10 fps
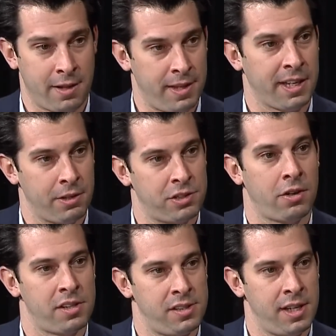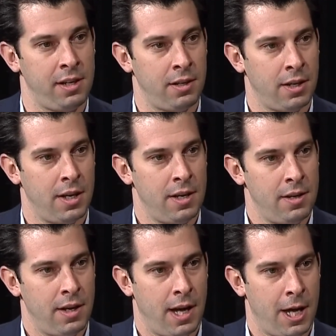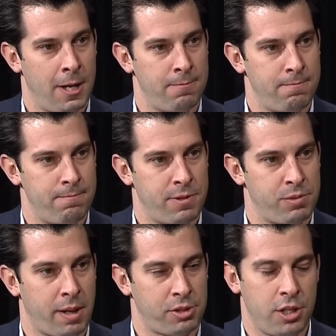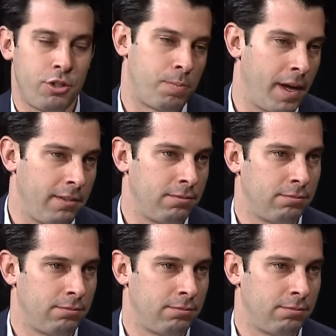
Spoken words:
I think you'll start to see some substitutes, but